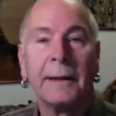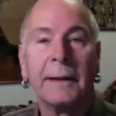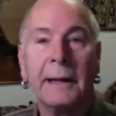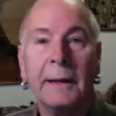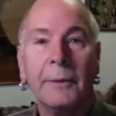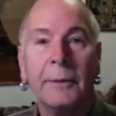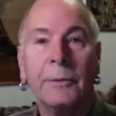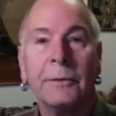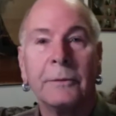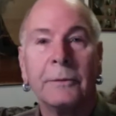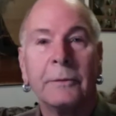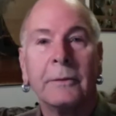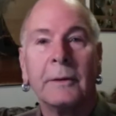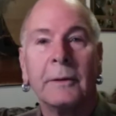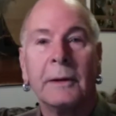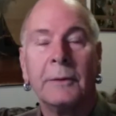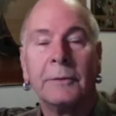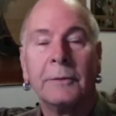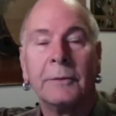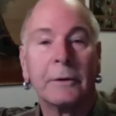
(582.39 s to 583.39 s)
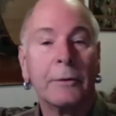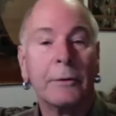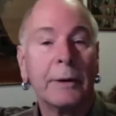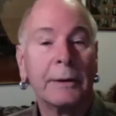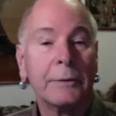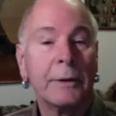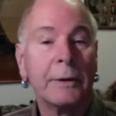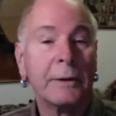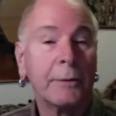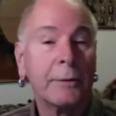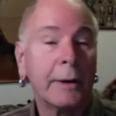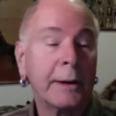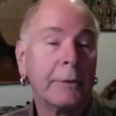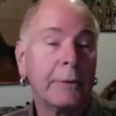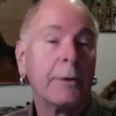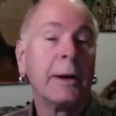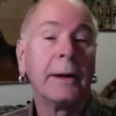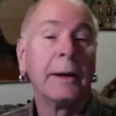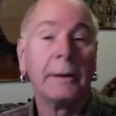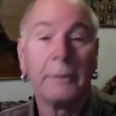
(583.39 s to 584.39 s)
He was a great
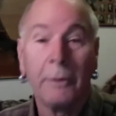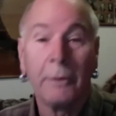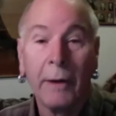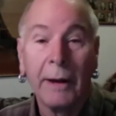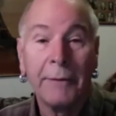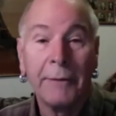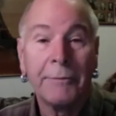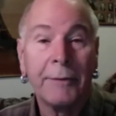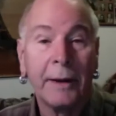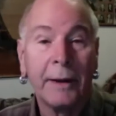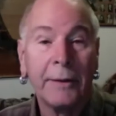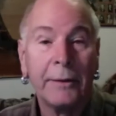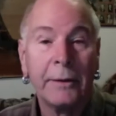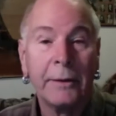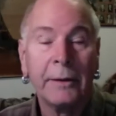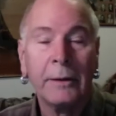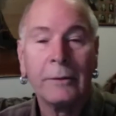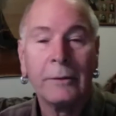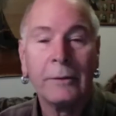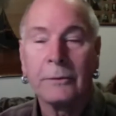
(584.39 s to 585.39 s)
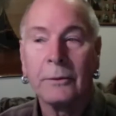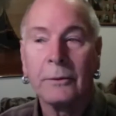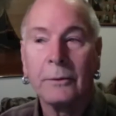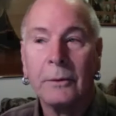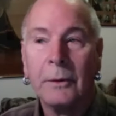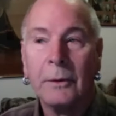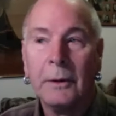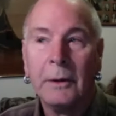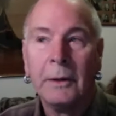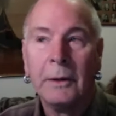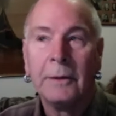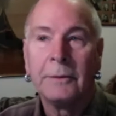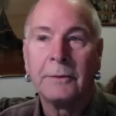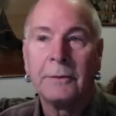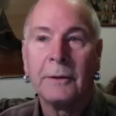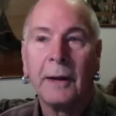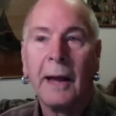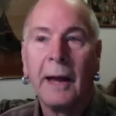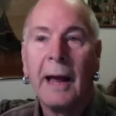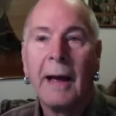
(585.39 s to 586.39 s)
grandfather, so
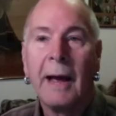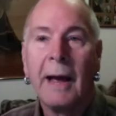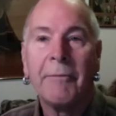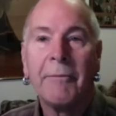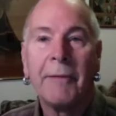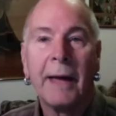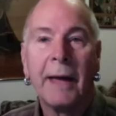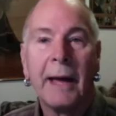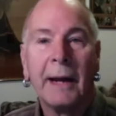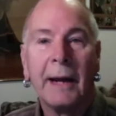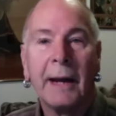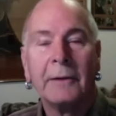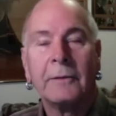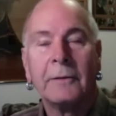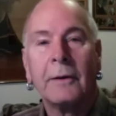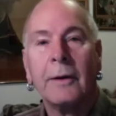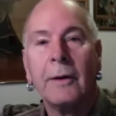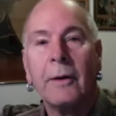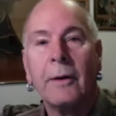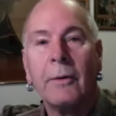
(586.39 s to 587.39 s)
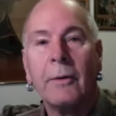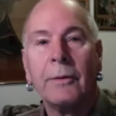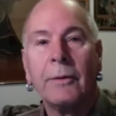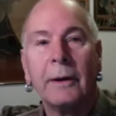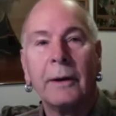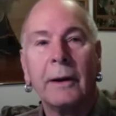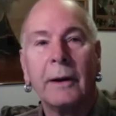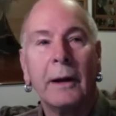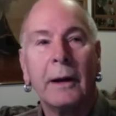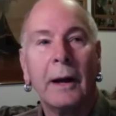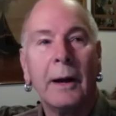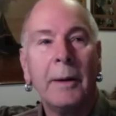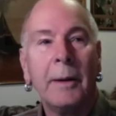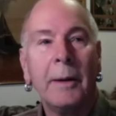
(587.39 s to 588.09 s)
to have that and to know that I